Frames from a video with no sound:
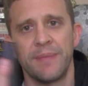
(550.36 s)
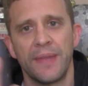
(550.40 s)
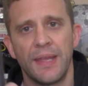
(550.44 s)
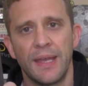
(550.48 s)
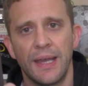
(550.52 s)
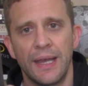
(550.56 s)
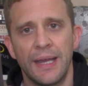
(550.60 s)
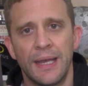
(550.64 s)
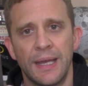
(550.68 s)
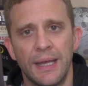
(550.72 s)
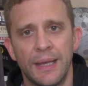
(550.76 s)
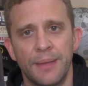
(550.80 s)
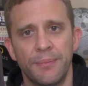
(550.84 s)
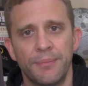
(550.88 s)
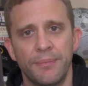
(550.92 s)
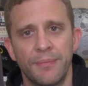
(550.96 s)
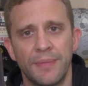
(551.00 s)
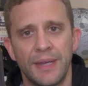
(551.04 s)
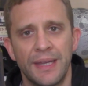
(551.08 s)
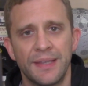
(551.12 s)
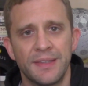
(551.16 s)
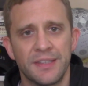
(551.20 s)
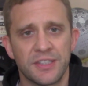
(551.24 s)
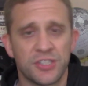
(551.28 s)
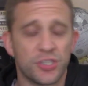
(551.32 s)

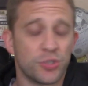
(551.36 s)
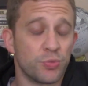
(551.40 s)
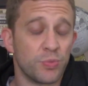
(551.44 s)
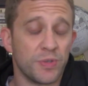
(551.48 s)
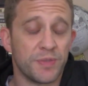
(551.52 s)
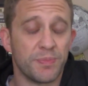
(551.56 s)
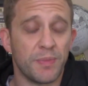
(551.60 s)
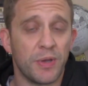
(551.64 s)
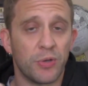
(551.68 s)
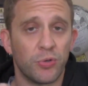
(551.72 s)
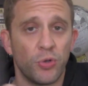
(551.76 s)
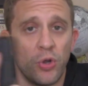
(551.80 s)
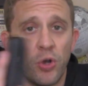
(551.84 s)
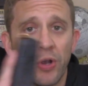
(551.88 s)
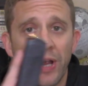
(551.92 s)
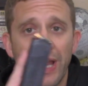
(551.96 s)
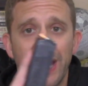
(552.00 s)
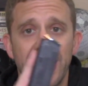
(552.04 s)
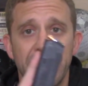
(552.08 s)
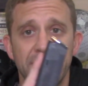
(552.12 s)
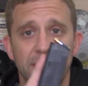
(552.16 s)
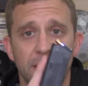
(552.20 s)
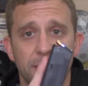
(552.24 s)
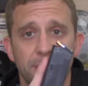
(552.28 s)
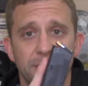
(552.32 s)
and this is with my wrong
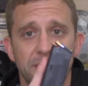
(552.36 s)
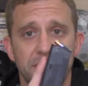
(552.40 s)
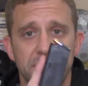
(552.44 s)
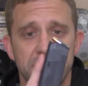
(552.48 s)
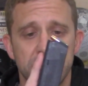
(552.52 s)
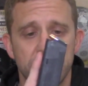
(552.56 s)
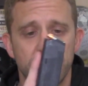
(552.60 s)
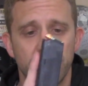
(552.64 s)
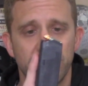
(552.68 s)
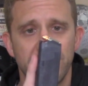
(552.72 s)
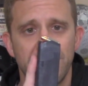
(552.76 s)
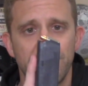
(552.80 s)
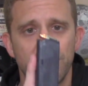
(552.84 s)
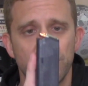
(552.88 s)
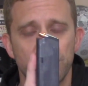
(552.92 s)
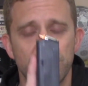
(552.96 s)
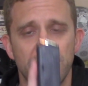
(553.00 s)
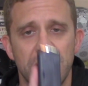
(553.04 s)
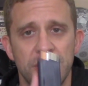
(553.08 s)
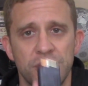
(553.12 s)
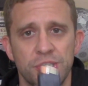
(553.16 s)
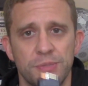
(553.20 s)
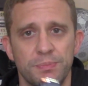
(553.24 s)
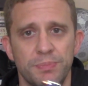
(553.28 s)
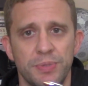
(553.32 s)
hand now, but this is for
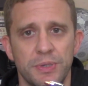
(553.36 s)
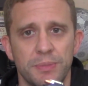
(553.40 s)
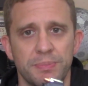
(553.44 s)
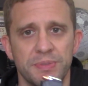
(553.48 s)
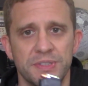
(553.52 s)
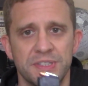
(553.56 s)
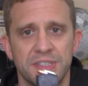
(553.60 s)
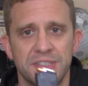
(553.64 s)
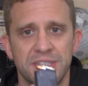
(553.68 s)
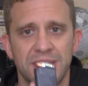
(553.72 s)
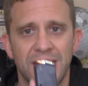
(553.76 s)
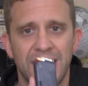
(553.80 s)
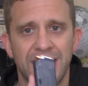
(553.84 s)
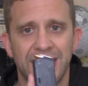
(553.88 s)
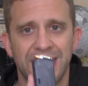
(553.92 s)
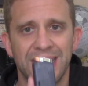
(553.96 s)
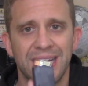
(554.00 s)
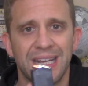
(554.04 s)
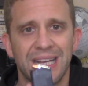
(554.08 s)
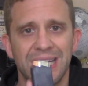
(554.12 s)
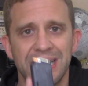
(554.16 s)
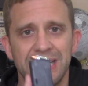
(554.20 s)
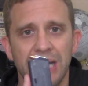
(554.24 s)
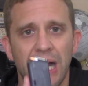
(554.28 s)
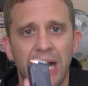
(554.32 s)
demonstration purposes, I
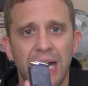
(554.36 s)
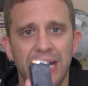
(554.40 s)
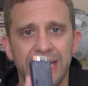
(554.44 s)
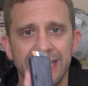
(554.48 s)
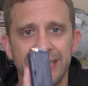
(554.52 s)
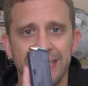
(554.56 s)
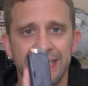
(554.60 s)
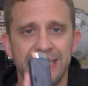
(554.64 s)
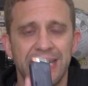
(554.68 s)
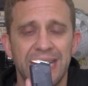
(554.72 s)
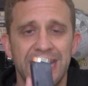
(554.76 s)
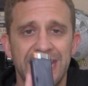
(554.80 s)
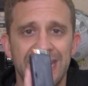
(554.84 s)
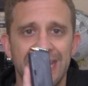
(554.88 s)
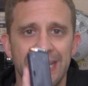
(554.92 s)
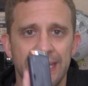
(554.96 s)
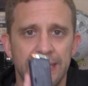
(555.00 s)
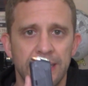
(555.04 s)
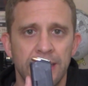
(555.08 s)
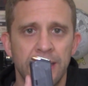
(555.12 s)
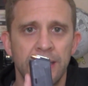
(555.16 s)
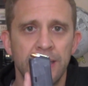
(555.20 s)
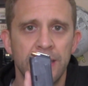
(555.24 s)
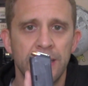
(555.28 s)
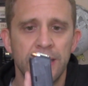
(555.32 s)
can guide it
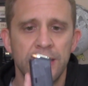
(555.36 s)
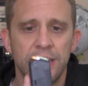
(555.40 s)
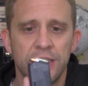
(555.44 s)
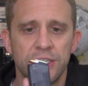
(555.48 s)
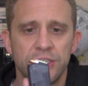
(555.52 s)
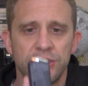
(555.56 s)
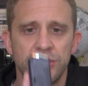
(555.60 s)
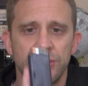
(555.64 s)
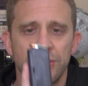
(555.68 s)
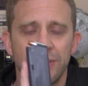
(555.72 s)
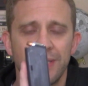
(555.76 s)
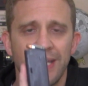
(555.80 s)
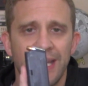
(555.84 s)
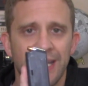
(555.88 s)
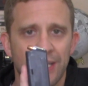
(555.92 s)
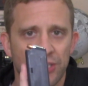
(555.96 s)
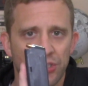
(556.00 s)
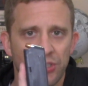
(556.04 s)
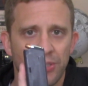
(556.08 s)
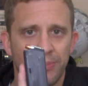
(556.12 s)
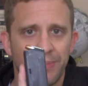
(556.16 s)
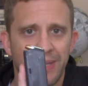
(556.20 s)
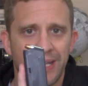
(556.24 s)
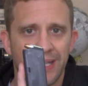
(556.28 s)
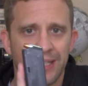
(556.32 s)
in to the
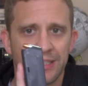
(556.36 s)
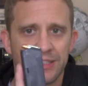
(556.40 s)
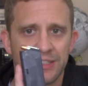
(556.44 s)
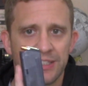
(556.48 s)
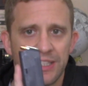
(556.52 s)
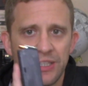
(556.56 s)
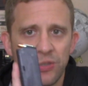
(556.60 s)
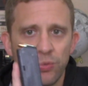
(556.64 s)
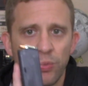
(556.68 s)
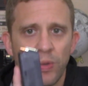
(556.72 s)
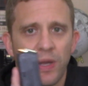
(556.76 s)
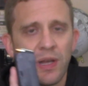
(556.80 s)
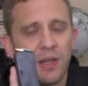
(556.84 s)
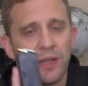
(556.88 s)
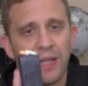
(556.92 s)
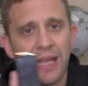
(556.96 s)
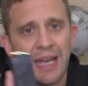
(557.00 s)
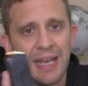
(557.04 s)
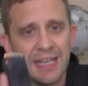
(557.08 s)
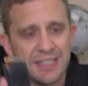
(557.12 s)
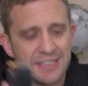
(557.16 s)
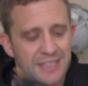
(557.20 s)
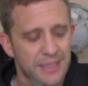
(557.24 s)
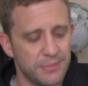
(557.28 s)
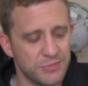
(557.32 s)
actual magazine well
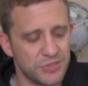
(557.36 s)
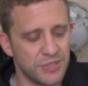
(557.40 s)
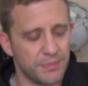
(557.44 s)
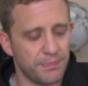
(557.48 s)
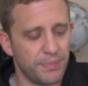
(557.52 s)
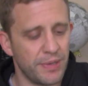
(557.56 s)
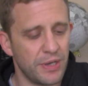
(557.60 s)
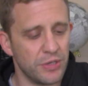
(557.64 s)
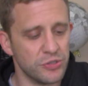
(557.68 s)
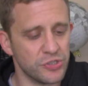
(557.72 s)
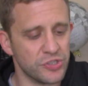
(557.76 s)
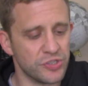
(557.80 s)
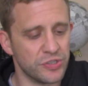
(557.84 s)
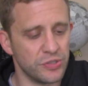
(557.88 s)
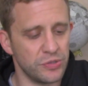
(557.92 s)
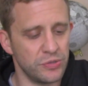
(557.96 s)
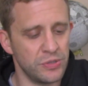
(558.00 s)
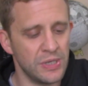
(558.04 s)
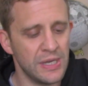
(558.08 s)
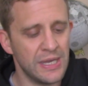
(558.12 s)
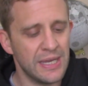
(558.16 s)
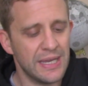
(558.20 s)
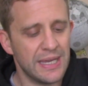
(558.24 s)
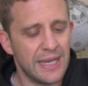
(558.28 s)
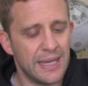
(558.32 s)
as I'm supposed to.
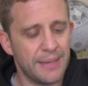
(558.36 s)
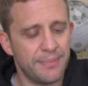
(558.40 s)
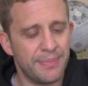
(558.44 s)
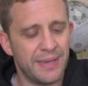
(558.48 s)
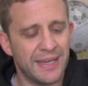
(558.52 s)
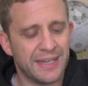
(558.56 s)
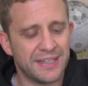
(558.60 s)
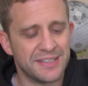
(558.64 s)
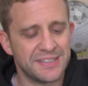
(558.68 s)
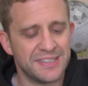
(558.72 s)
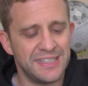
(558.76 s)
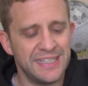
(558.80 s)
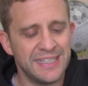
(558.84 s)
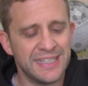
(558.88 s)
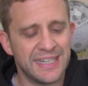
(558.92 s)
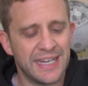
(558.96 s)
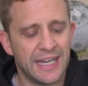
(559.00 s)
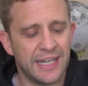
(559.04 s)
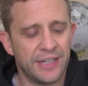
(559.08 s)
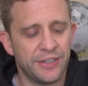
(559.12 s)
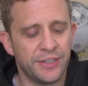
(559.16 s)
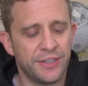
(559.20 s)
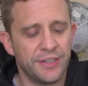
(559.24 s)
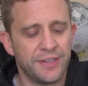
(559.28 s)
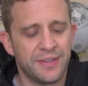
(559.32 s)
A magazine
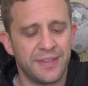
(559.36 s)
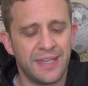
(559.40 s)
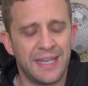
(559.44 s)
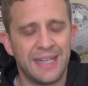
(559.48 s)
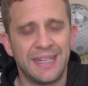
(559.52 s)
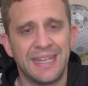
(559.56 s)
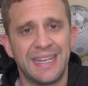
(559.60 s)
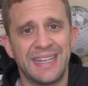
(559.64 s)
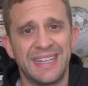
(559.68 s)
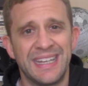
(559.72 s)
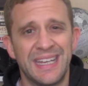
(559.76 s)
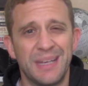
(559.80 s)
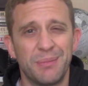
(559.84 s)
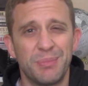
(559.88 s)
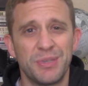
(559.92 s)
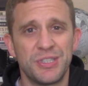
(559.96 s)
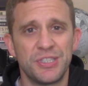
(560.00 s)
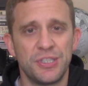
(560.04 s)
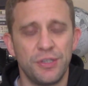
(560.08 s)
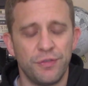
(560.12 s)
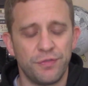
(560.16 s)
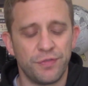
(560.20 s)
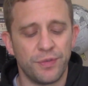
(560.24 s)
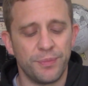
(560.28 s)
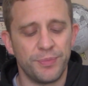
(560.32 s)
carrier that
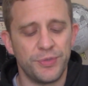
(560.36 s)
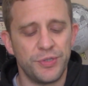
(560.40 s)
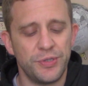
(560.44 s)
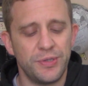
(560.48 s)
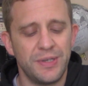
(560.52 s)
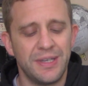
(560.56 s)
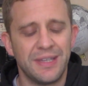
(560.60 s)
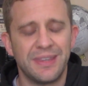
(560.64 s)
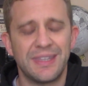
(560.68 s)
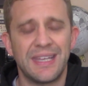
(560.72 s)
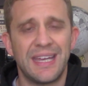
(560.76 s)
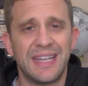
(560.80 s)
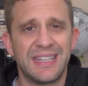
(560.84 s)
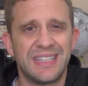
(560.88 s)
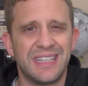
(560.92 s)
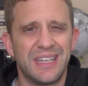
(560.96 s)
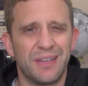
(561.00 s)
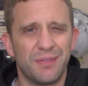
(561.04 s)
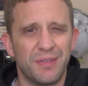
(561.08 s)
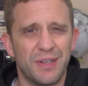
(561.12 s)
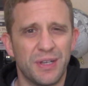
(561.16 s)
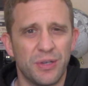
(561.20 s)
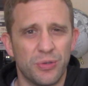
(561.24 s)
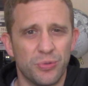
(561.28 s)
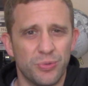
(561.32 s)
inhibits you from doing that,
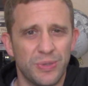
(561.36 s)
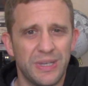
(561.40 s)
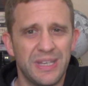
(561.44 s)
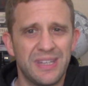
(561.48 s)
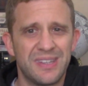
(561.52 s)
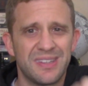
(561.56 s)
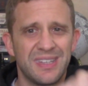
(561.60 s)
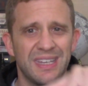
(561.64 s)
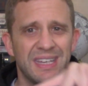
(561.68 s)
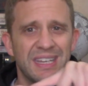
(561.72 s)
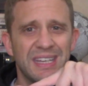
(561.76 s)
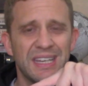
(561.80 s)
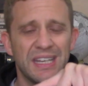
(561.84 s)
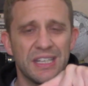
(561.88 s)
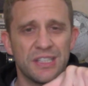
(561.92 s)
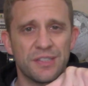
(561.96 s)
give it a rethink.